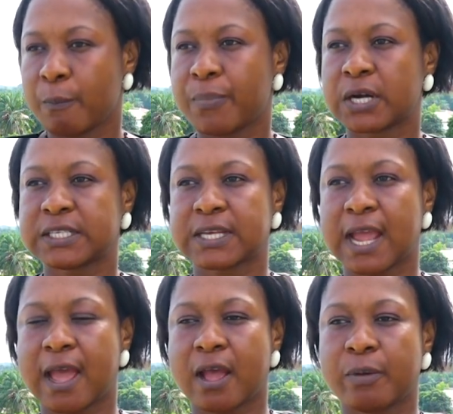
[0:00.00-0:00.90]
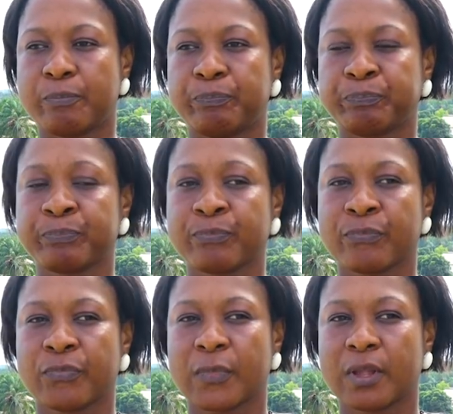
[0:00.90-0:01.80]
but
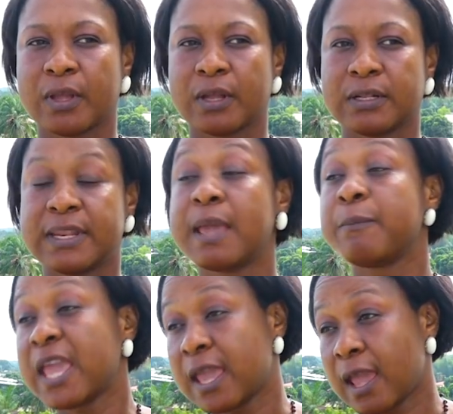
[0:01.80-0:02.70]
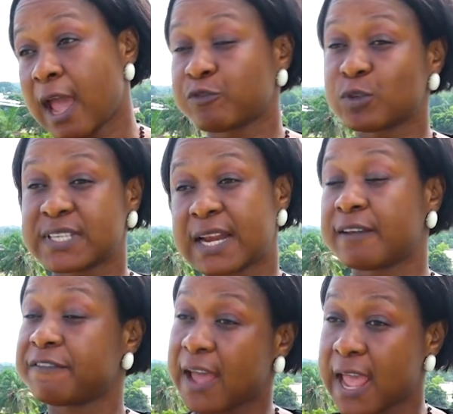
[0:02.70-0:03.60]
they may have to send
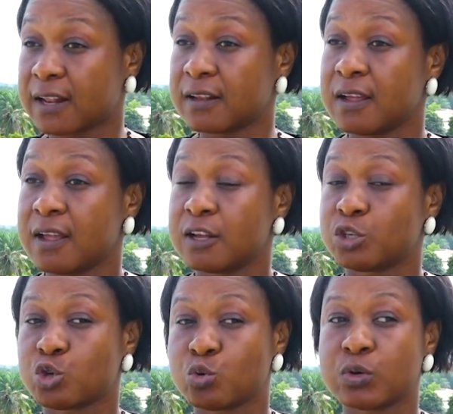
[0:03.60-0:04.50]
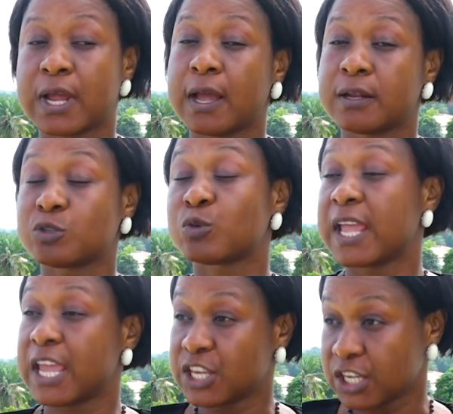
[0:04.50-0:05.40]
the file to the
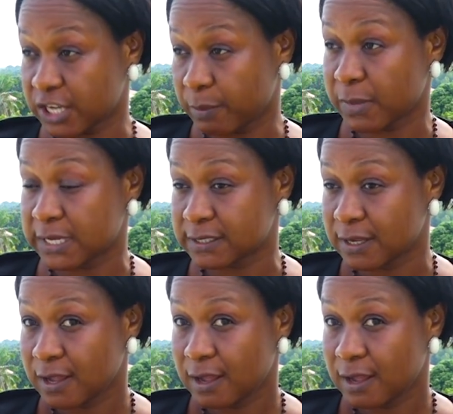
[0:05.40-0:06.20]
AG chambers.